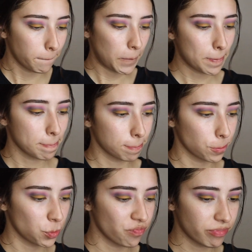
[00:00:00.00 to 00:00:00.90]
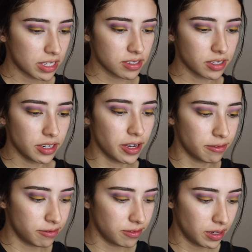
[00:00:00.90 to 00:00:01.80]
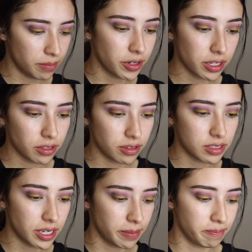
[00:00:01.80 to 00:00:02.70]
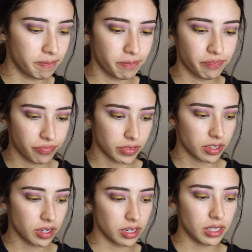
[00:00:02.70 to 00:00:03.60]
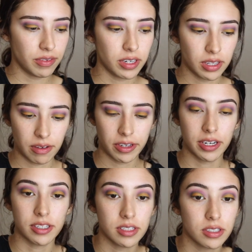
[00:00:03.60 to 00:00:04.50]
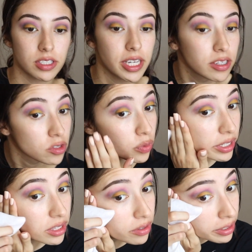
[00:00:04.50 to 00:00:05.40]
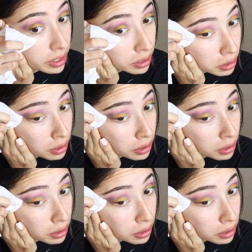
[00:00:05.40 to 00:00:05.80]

that's good enough. I'm running low on time. Gotta leave at 11, it's 10:23.